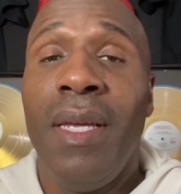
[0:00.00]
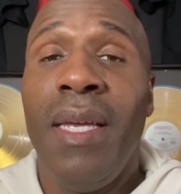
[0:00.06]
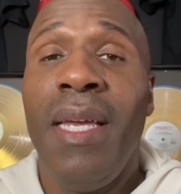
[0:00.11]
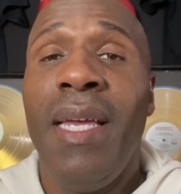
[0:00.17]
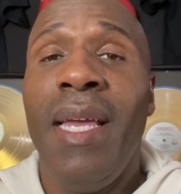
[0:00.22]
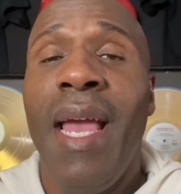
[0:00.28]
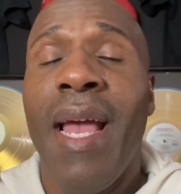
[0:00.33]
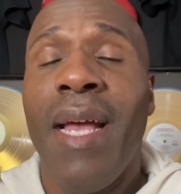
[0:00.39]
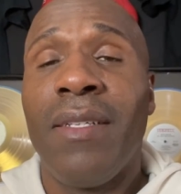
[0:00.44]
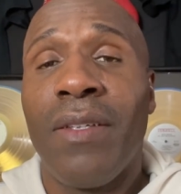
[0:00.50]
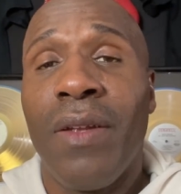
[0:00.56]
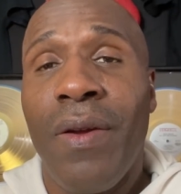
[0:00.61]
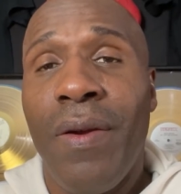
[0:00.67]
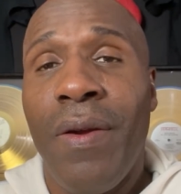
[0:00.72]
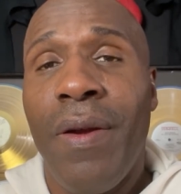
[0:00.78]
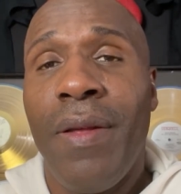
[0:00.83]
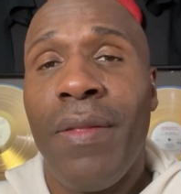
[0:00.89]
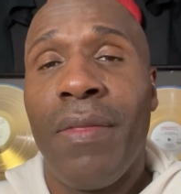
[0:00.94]
He has
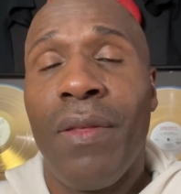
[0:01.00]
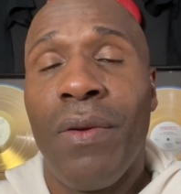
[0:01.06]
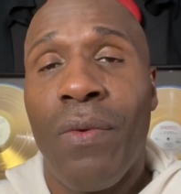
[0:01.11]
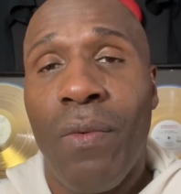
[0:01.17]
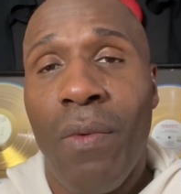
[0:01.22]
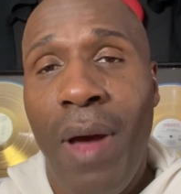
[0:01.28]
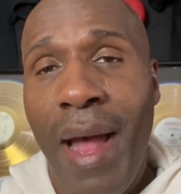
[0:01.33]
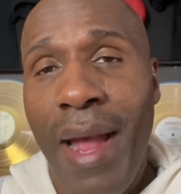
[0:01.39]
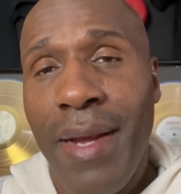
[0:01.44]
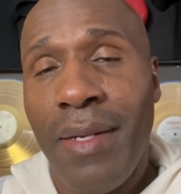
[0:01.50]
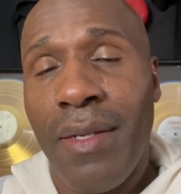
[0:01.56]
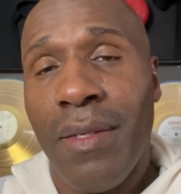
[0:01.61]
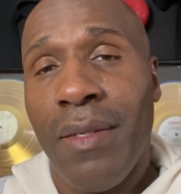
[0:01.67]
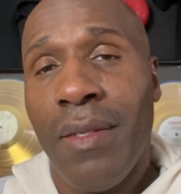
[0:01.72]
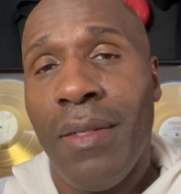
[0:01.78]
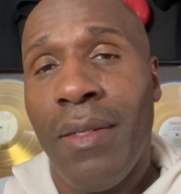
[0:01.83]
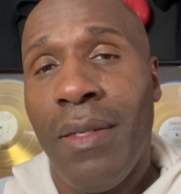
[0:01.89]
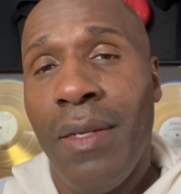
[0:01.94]
earned the right
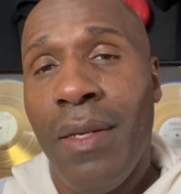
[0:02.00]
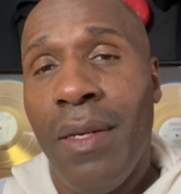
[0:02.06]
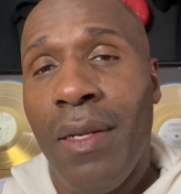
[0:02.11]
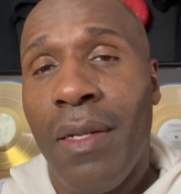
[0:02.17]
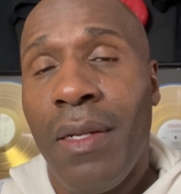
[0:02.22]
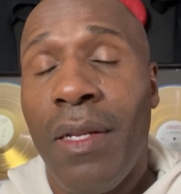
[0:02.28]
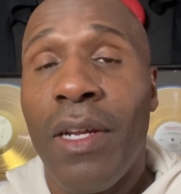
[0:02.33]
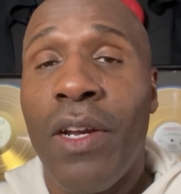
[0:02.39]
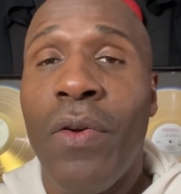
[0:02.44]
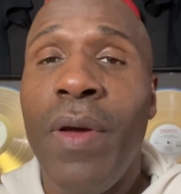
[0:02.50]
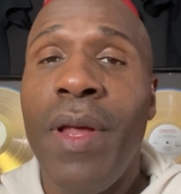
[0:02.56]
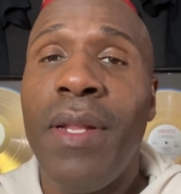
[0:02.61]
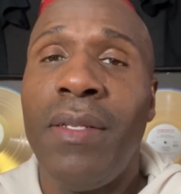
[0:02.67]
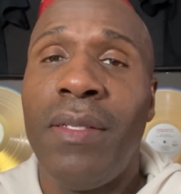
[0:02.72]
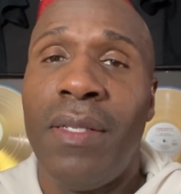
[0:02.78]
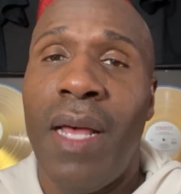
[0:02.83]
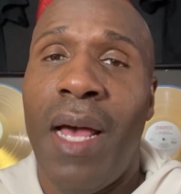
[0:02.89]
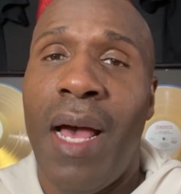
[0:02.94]
to
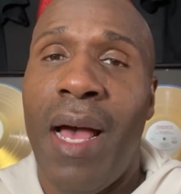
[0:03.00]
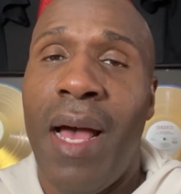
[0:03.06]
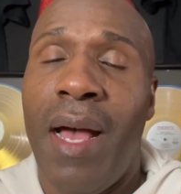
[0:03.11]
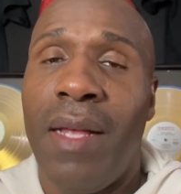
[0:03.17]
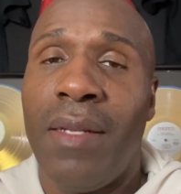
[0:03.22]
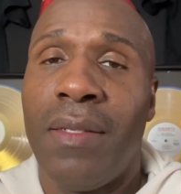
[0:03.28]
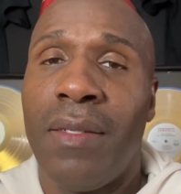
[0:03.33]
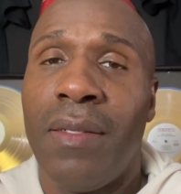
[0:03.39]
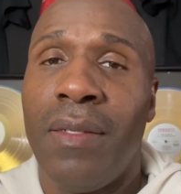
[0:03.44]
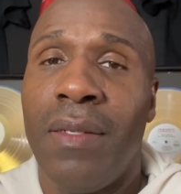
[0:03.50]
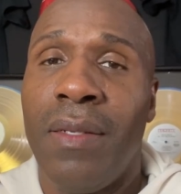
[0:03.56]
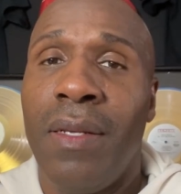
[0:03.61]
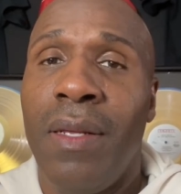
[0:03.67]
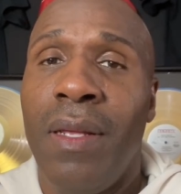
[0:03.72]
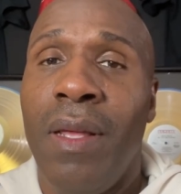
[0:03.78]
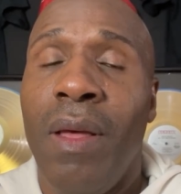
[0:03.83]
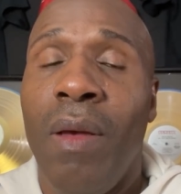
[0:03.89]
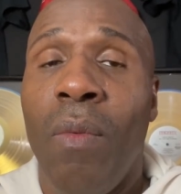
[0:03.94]
criticize
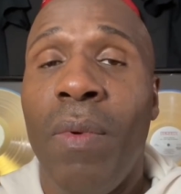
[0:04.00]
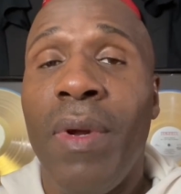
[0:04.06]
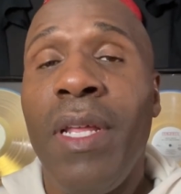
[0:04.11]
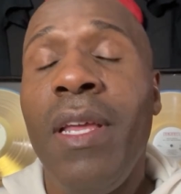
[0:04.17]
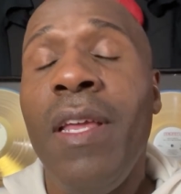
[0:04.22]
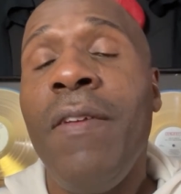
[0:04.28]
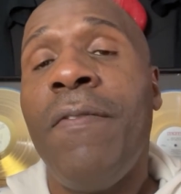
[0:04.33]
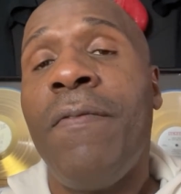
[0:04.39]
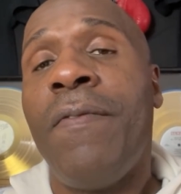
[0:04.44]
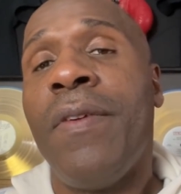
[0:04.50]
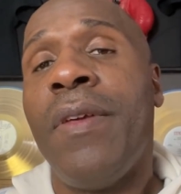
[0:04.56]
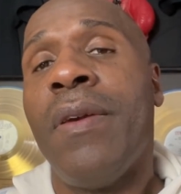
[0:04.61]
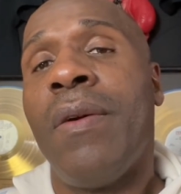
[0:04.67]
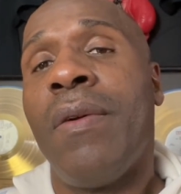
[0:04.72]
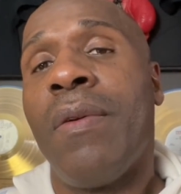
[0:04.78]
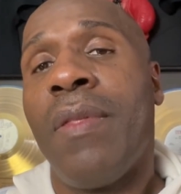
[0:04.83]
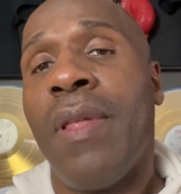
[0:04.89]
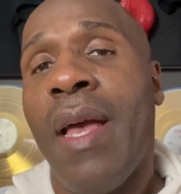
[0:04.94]
when he
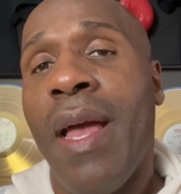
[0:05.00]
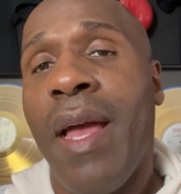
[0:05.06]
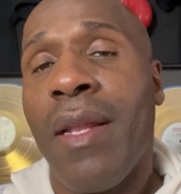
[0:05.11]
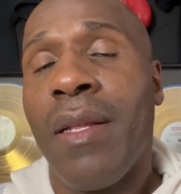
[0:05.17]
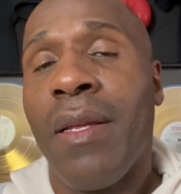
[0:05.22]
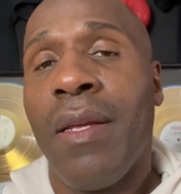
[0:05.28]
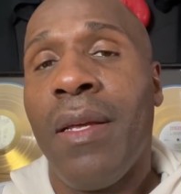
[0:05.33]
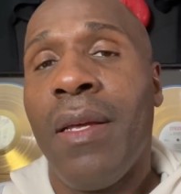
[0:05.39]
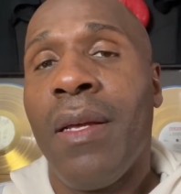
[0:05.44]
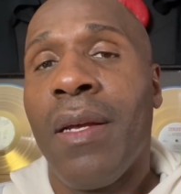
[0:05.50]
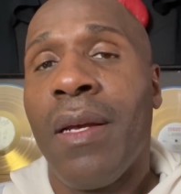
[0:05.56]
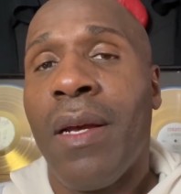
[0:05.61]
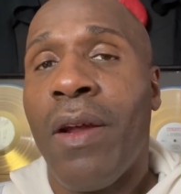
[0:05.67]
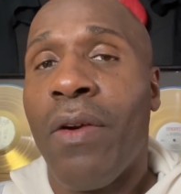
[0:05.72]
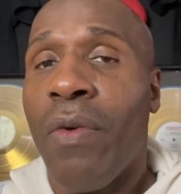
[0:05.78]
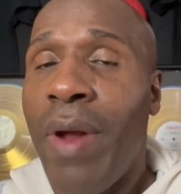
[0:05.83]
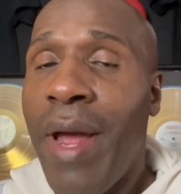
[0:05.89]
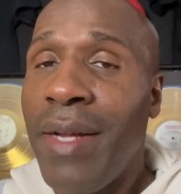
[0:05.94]
feels that
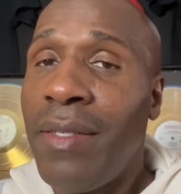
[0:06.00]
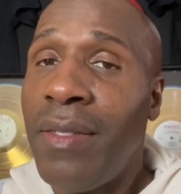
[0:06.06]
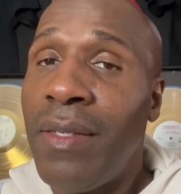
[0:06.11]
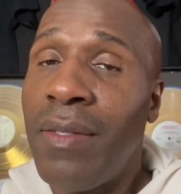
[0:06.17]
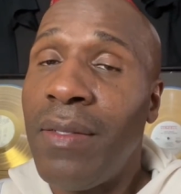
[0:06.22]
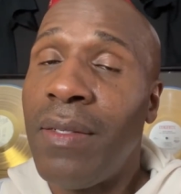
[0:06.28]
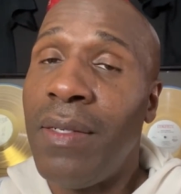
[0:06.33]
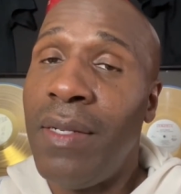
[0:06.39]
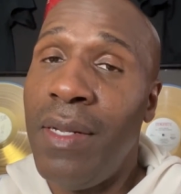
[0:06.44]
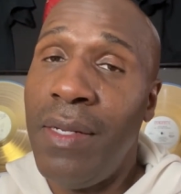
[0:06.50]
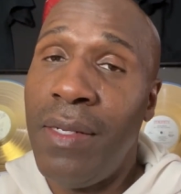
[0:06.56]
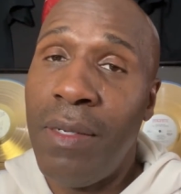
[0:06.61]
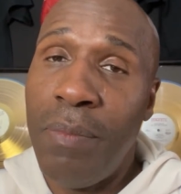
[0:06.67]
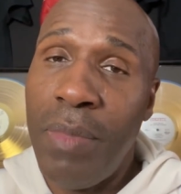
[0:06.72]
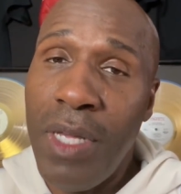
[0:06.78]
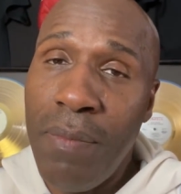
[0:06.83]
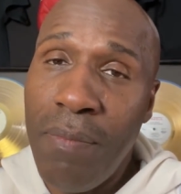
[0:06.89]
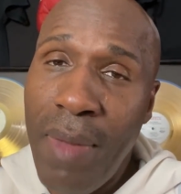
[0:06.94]
corrections need to
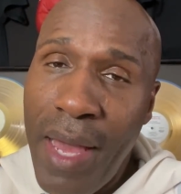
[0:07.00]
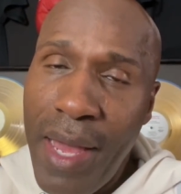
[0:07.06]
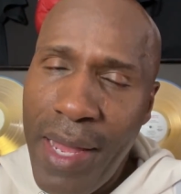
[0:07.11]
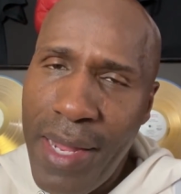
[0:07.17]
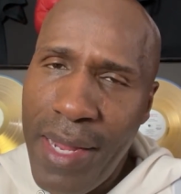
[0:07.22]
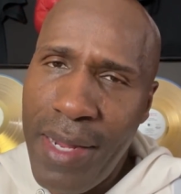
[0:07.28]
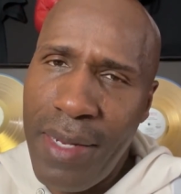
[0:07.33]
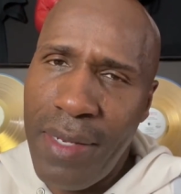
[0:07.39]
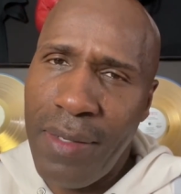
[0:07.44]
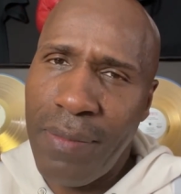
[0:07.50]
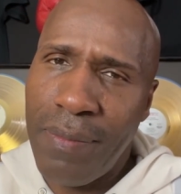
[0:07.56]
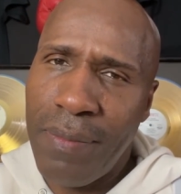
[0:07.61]
be made.